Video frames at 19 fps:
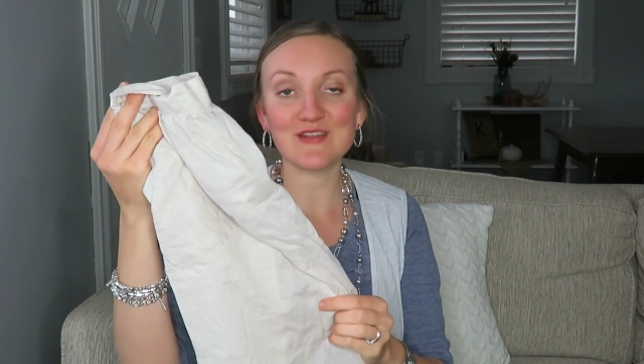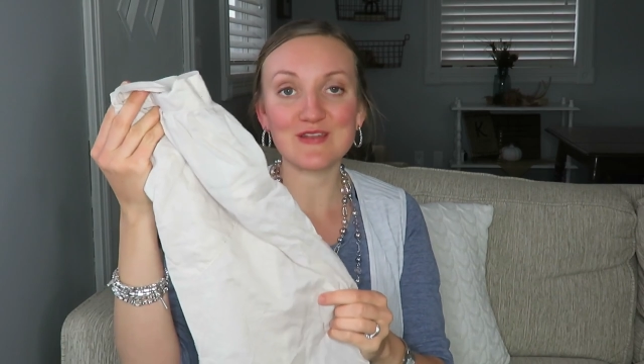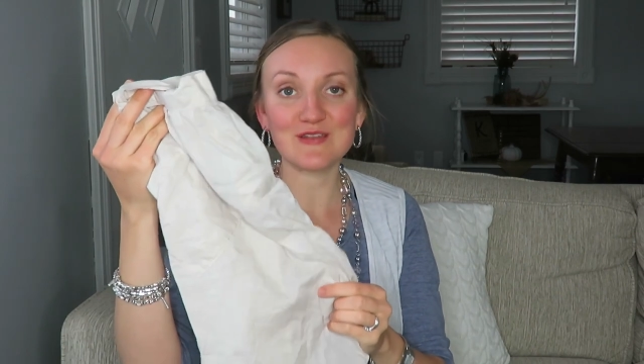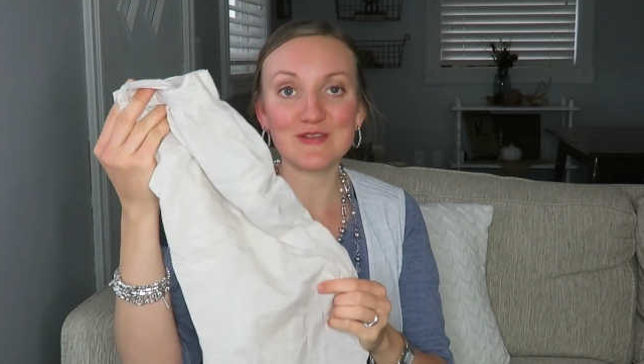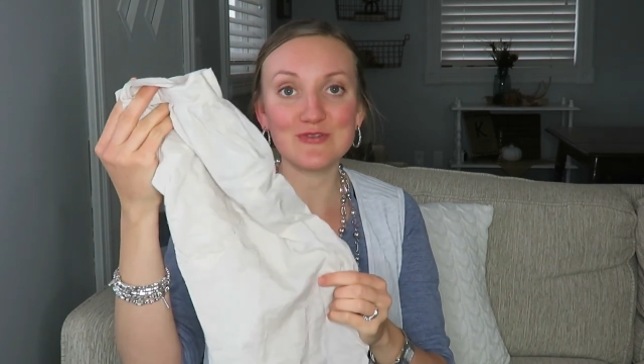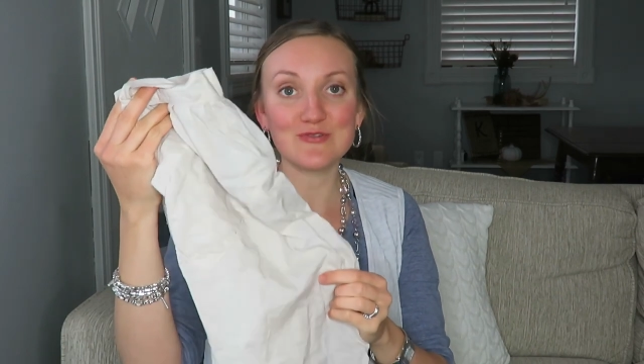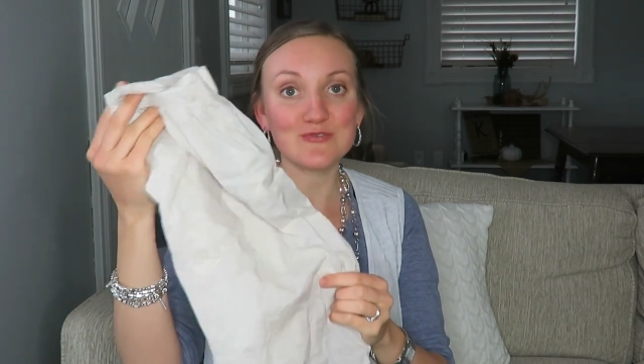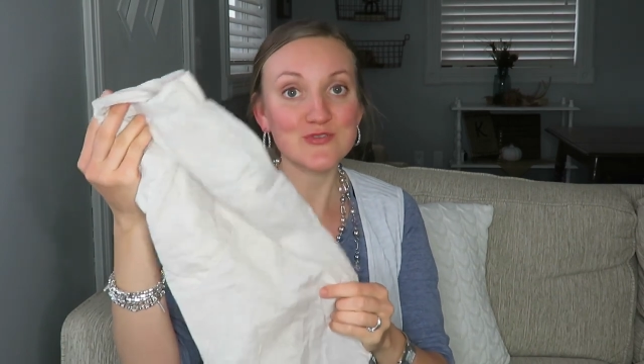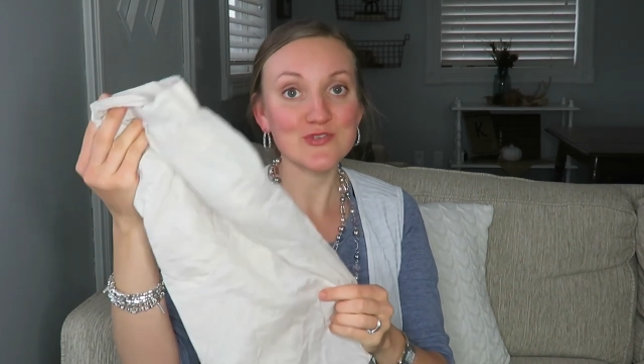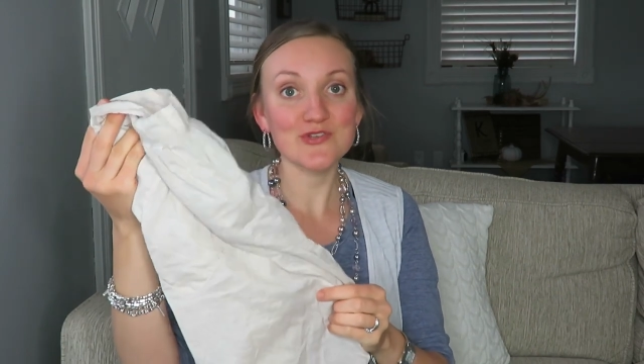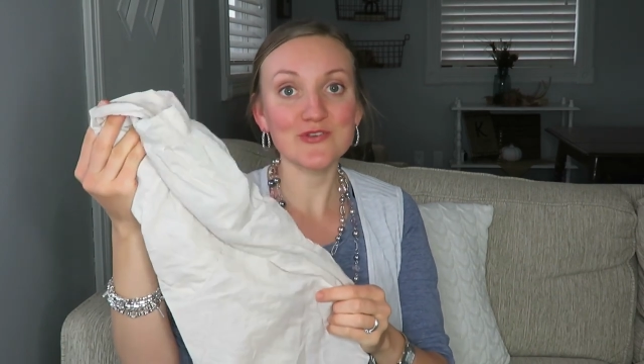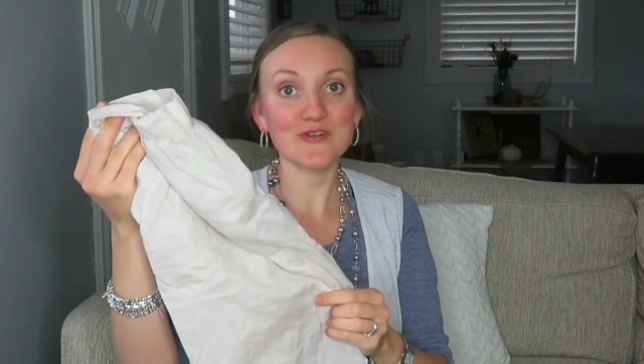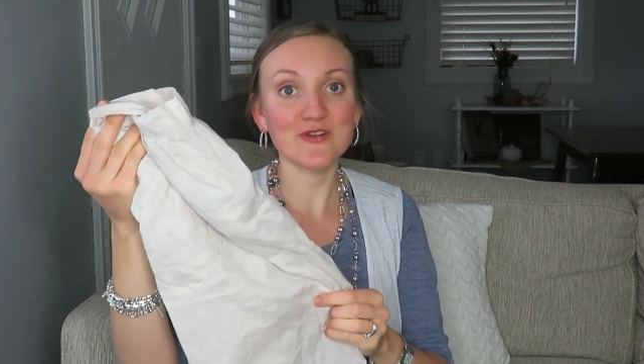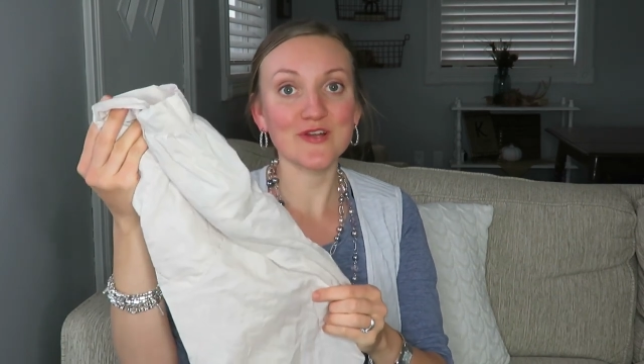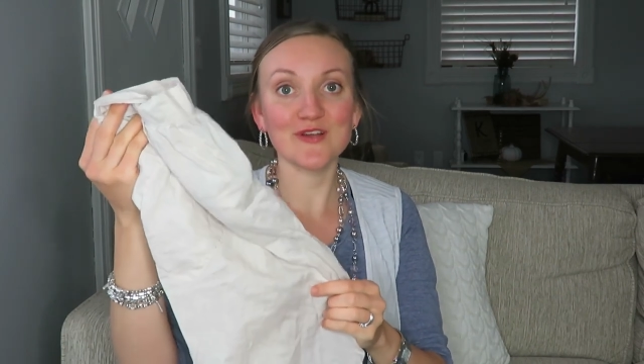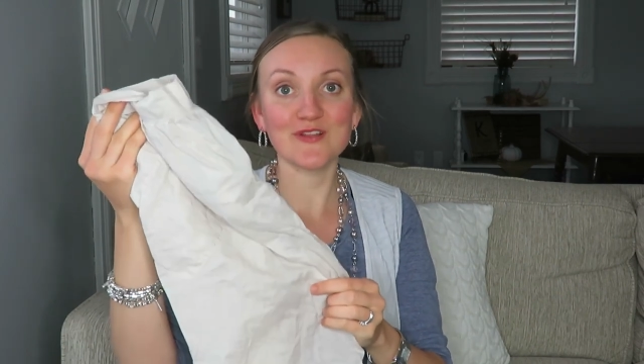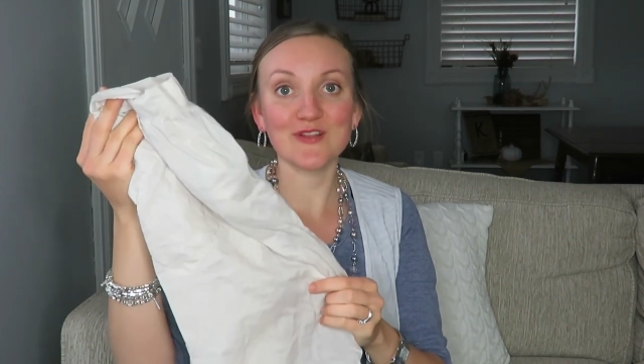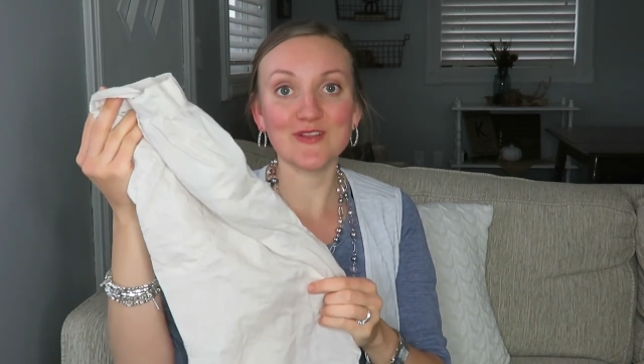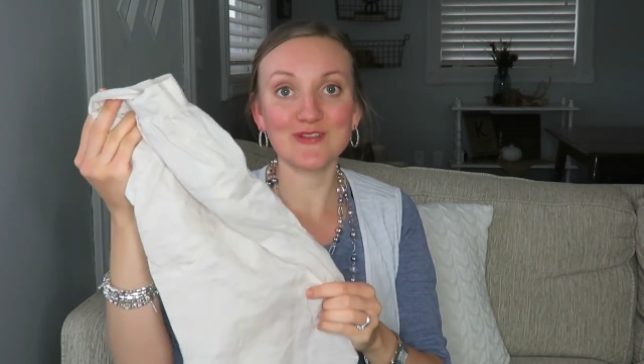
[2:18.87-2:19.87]

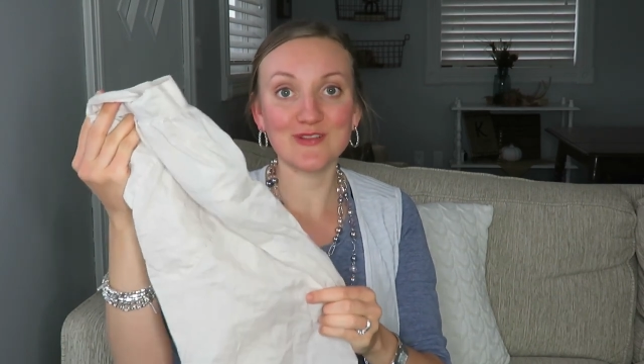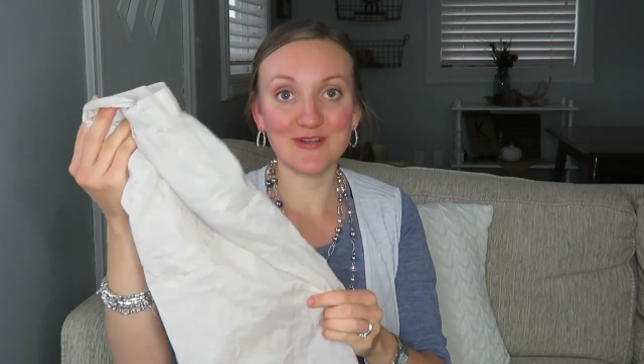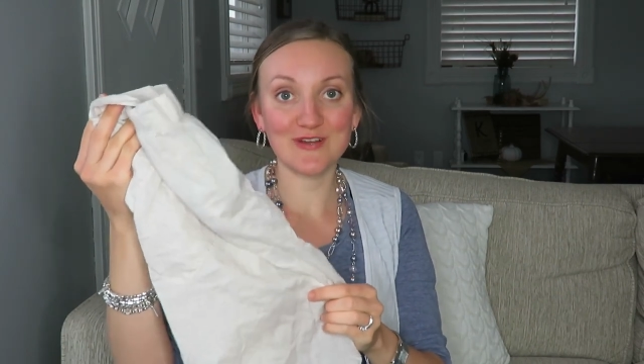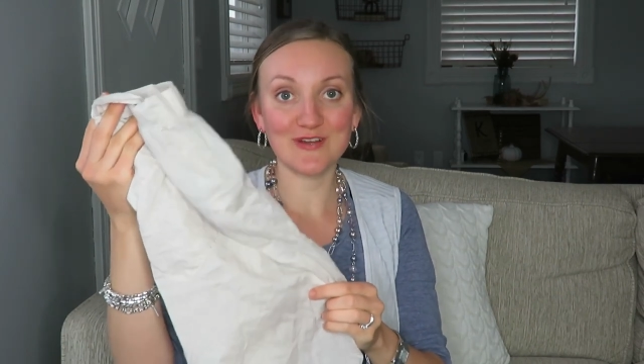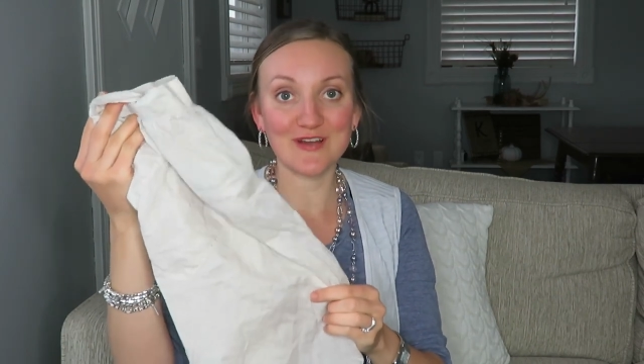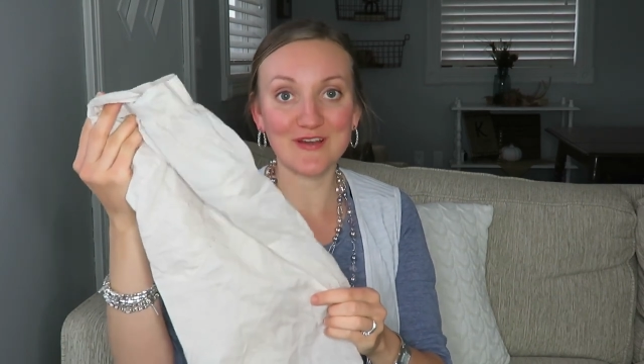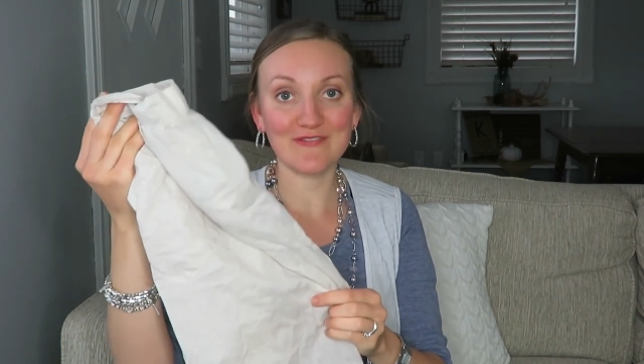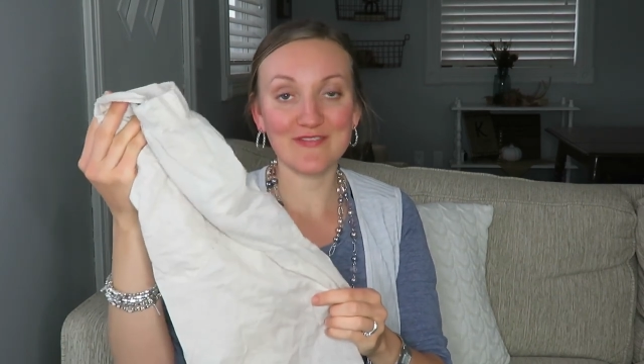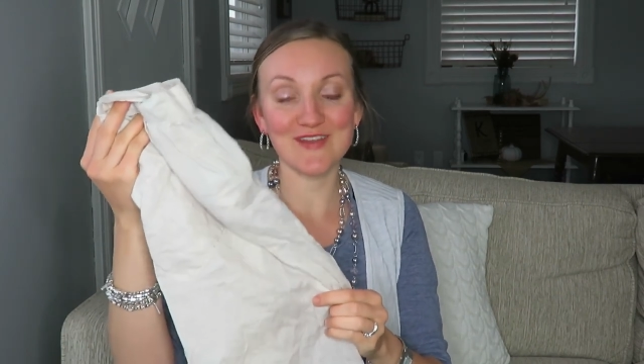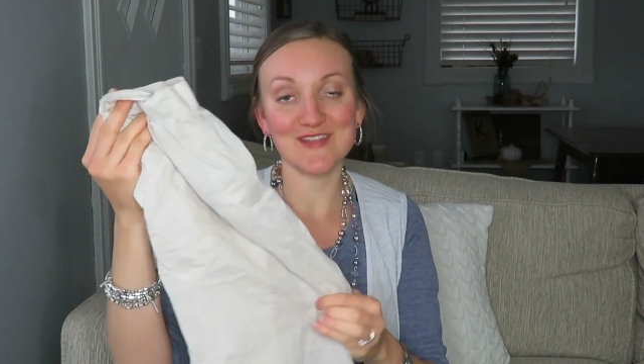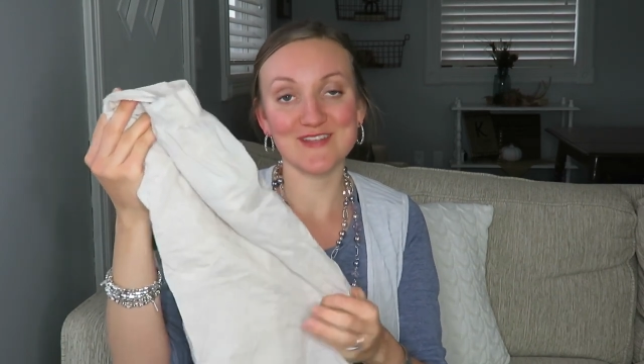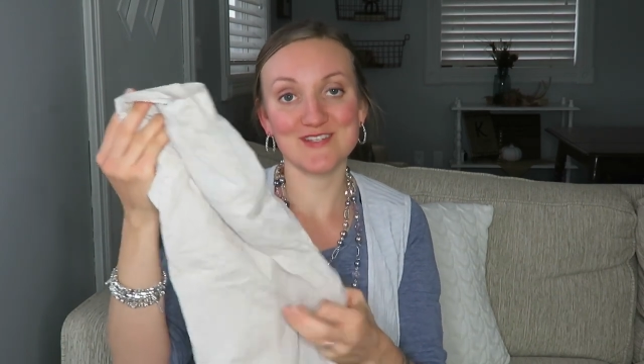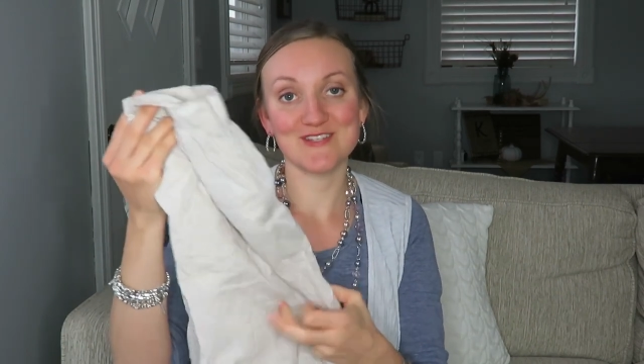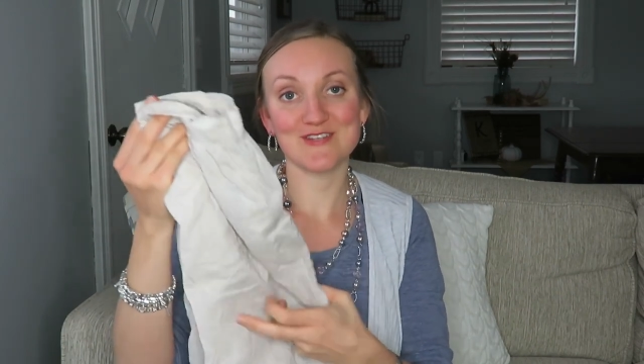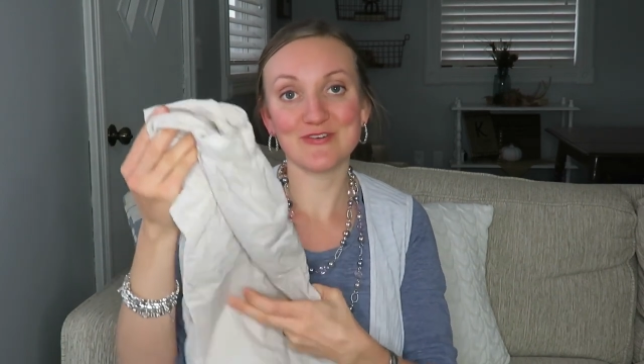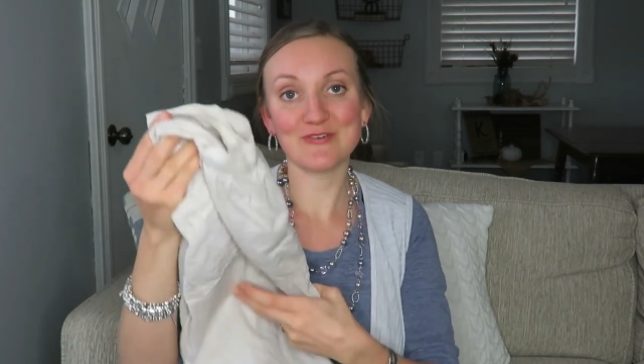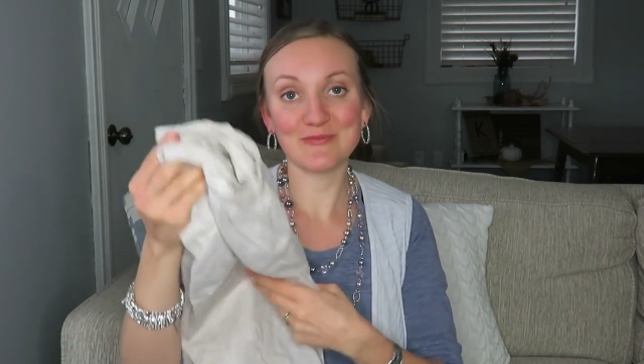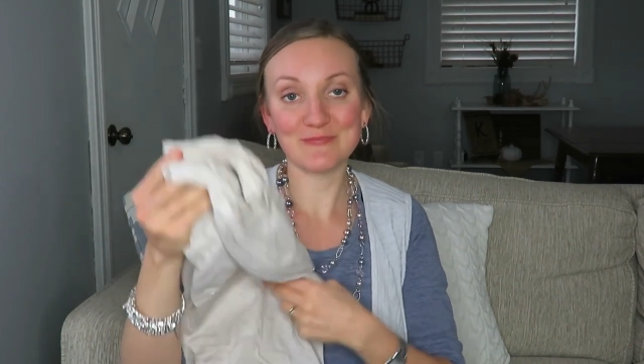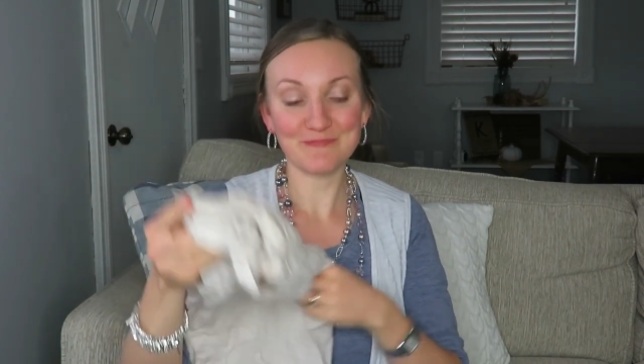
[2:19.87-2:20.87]
neutral look of it
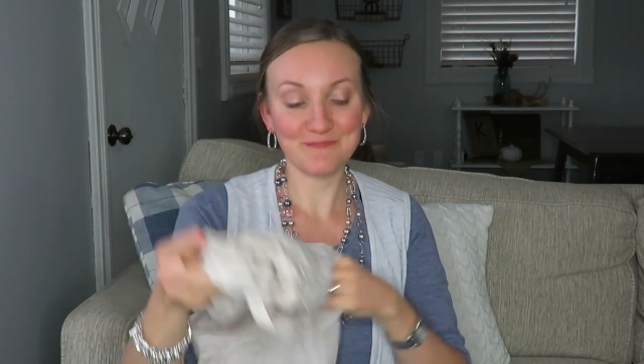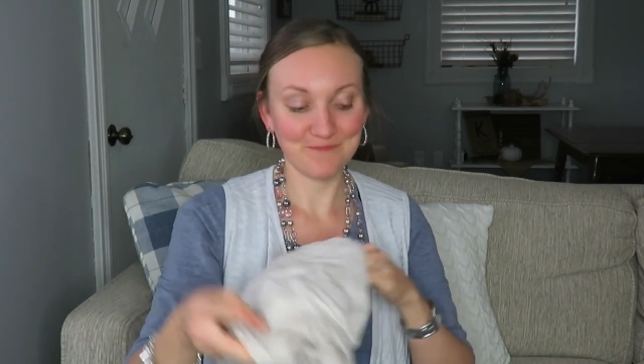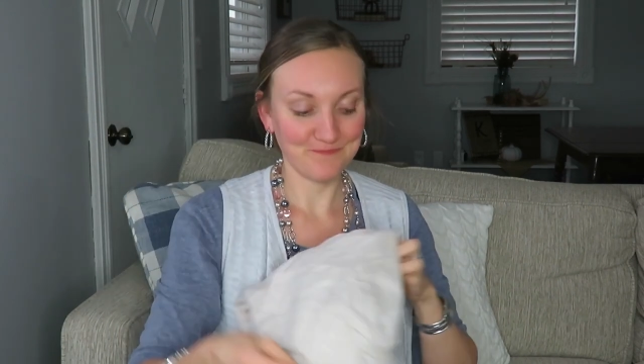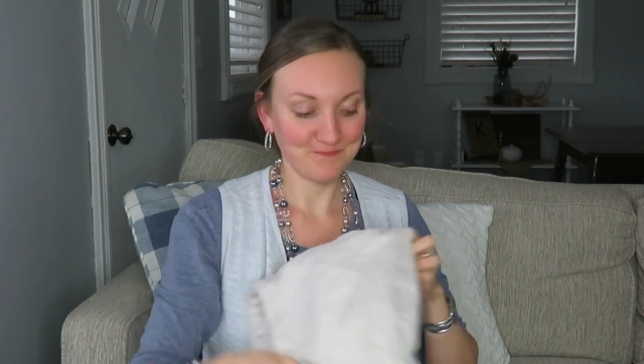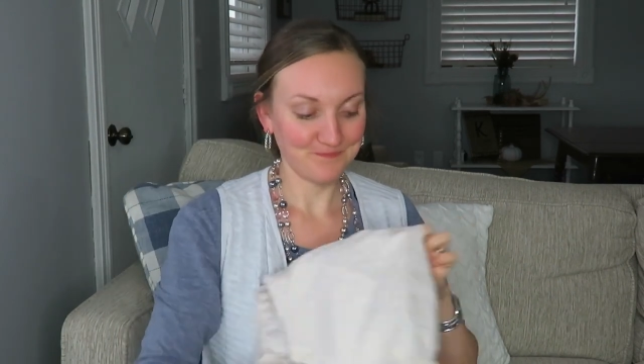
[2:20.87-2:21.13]
too.